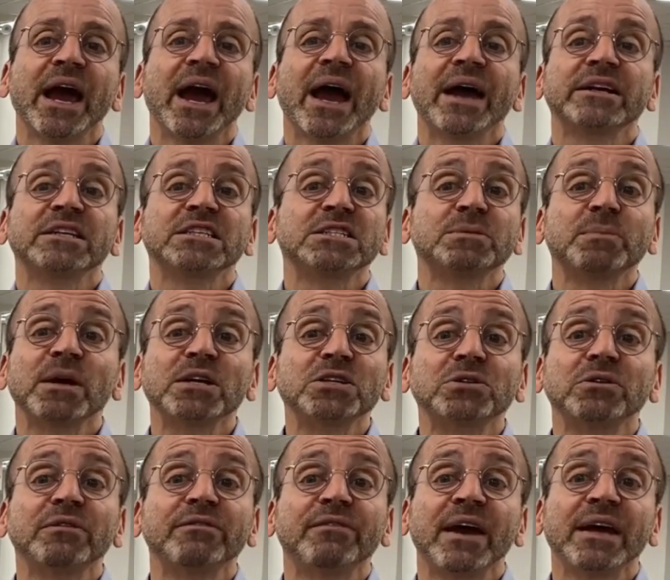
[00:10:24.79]
at a
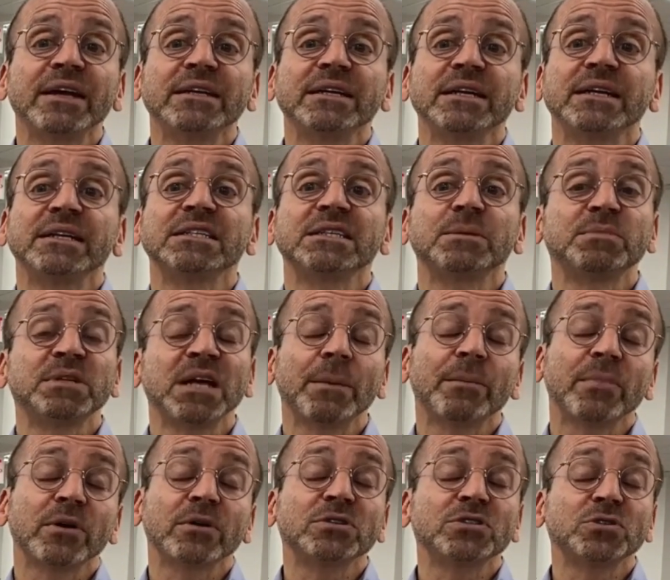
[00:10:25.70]
special event in
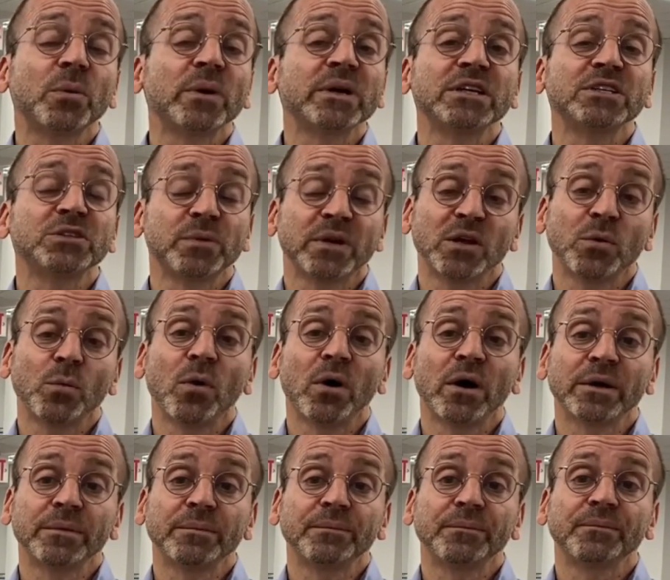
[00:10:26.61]
September
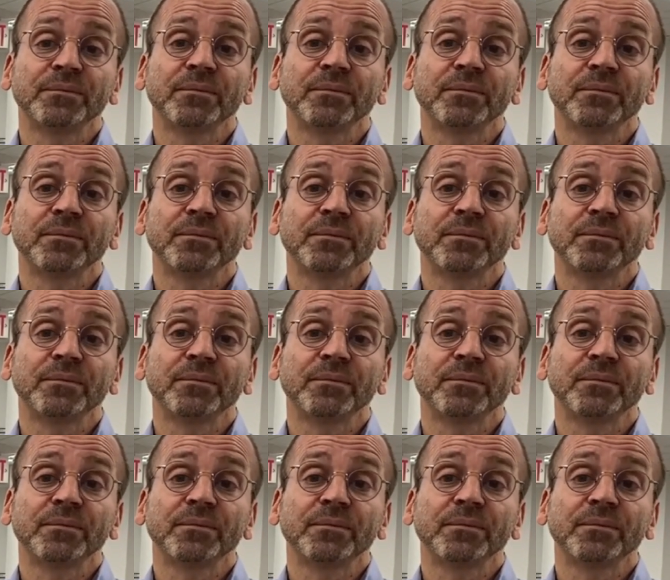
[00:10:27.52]
2021,